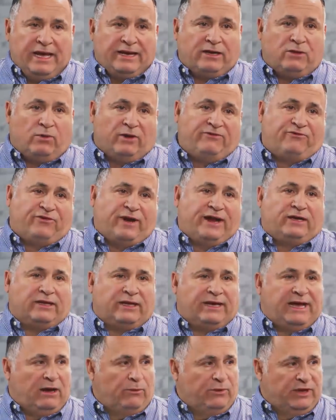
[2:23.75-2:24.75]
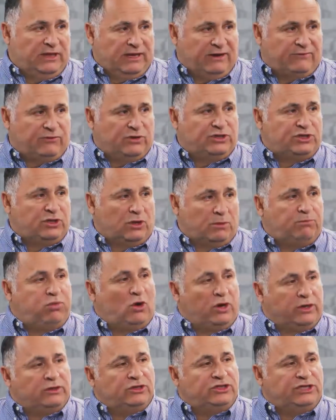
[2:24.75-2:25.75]
and quite frankly how we leverage our
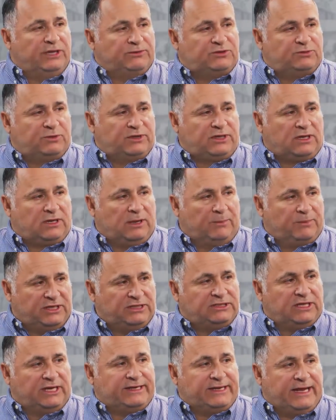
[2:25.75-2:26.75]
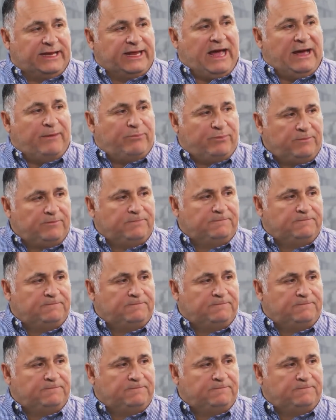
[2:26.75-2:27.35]
partnerships with companies like NetApp.